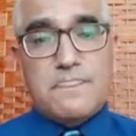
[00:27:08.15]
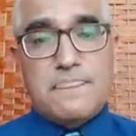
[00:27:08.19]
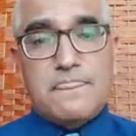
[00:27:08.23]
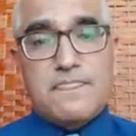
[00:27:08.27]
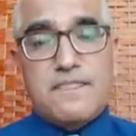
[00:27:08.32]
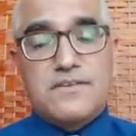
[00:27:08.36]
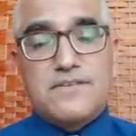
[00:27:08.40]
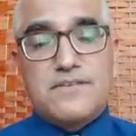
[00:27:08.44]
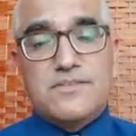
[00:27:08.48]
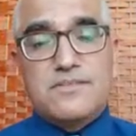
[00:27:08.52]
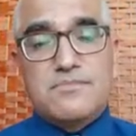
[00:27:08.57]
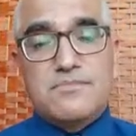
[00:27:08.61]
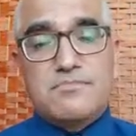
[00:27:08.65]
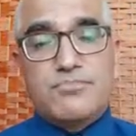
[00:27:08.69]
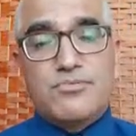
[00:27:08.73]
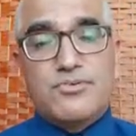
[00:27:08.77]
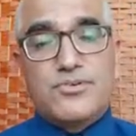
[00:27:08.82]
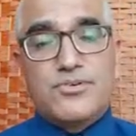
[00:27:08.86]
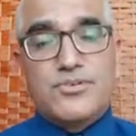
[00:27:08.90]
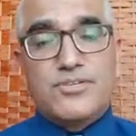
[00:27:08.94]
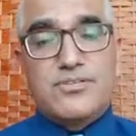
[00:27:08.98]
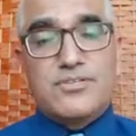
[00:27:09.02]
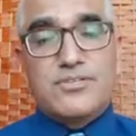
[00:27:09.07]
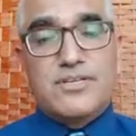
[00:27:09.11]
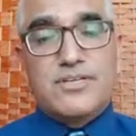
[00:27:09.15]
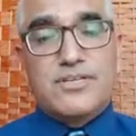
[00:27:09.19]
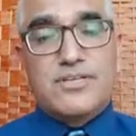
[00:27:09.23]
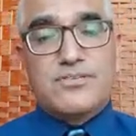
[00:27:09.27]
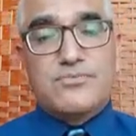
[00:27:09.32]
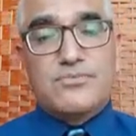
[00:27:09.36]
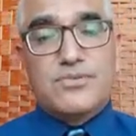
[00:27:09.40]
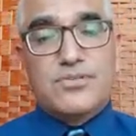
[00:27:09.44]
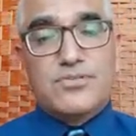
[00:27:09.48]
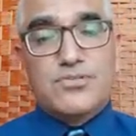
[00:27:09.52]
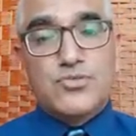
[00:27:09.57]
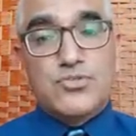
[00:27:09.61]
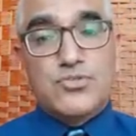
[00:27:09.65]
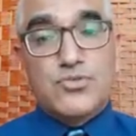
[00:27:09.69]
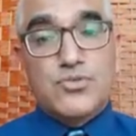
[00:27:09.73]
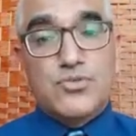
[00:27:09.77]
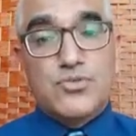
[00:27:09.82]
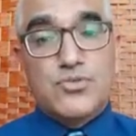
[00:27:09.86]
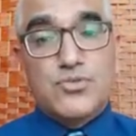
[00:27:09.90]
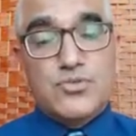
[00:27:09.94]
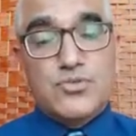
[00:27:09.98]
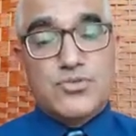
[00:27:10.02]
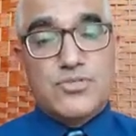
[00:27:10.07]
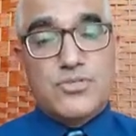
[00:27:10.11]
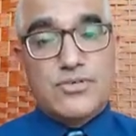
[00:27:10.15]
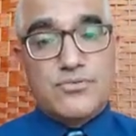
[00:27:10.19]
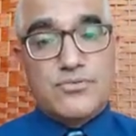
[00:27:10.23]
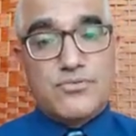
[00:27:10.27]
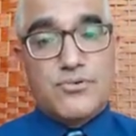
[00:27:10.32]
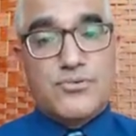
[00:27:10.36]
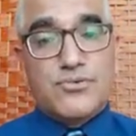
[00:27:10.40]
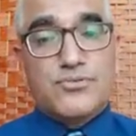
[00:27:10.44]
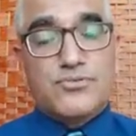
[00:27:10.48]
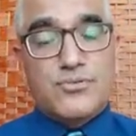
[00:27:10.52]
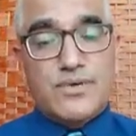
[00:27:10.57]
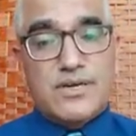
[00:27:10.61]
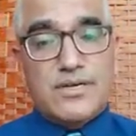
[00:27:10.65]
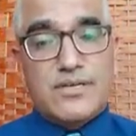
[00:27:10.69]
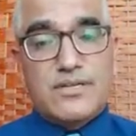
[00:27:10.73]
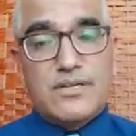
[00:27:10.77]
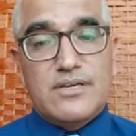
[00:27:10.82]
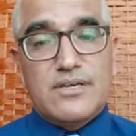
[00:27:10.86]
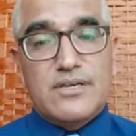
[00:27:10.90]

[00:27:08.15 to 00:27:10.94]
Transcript: it is important that when you choose the footwear,